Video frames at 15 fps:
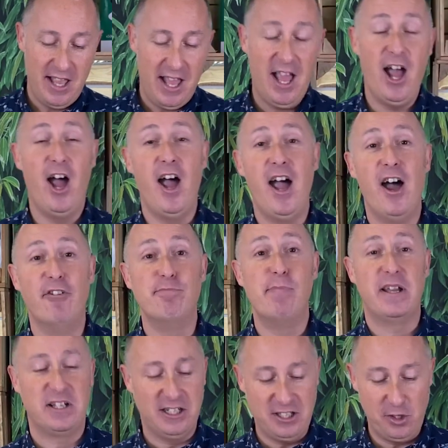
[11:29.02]
of
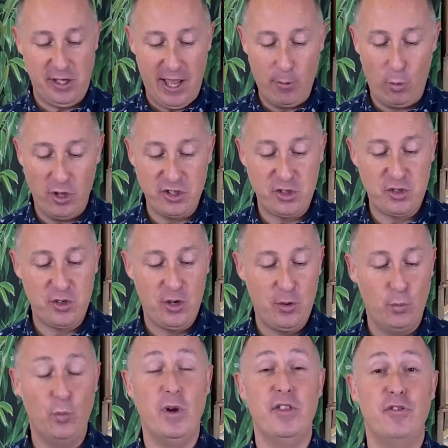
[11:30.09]
muddler. You get ones
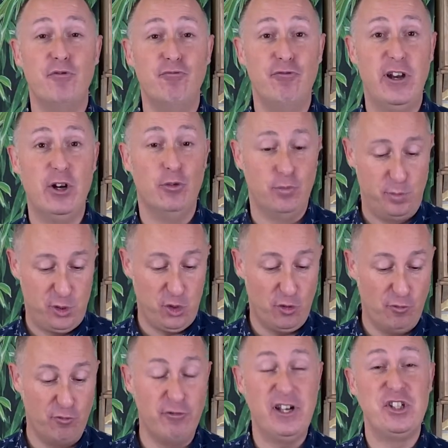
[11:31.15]
with real sort
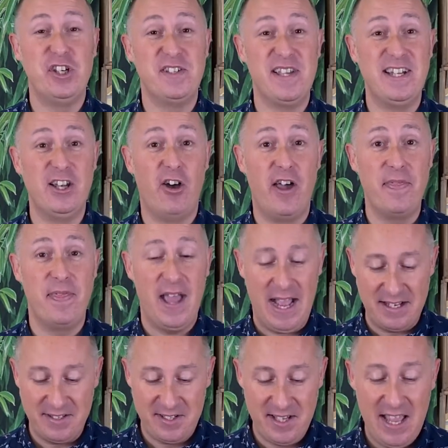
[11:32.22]
of ridges in like
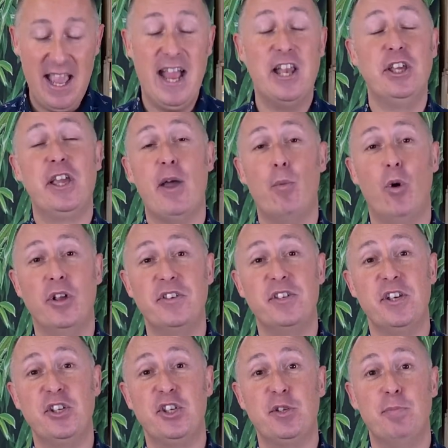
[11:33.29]
that, and you get ones
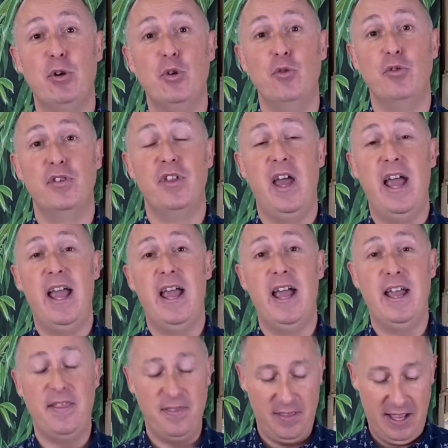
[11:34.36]
that are smooth
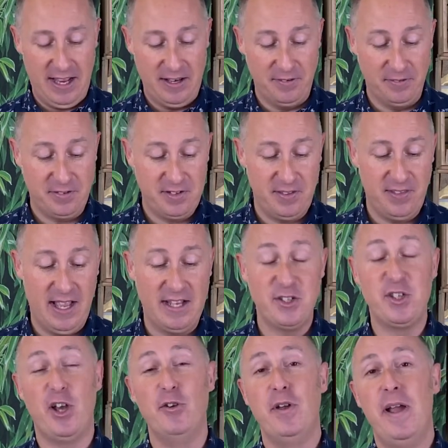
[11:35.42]
and that.
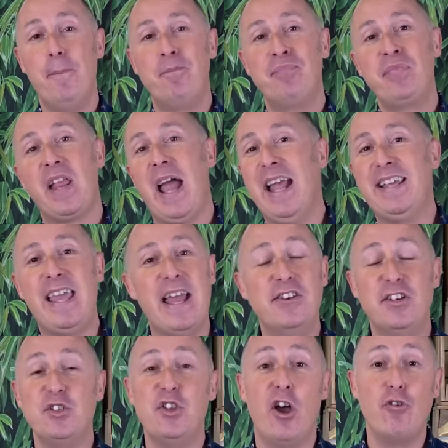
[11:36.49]
So again,
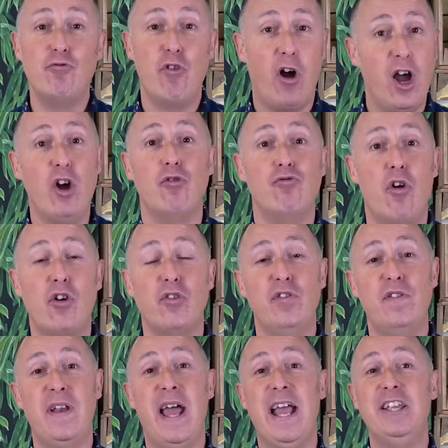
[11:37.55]
there's no right or wrong for
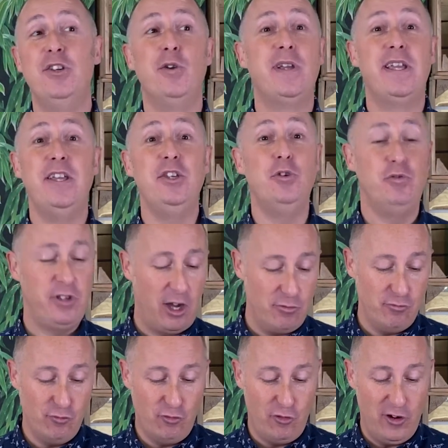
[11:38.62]
that. You don't
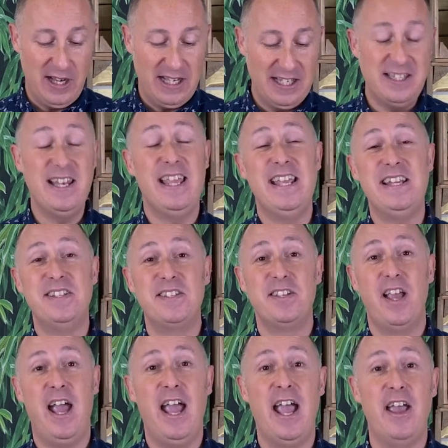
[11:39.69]
really need
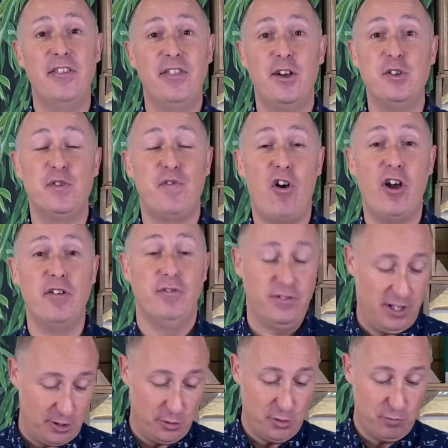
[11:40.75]

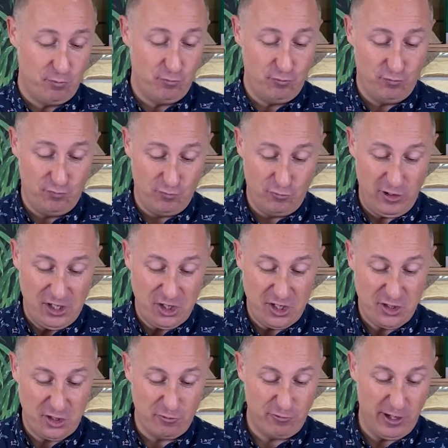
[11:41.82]
those
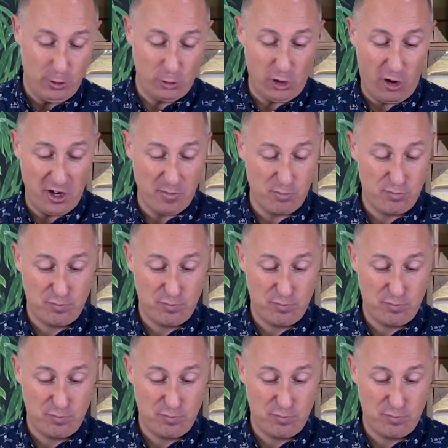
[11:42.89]
ridges, the real kind of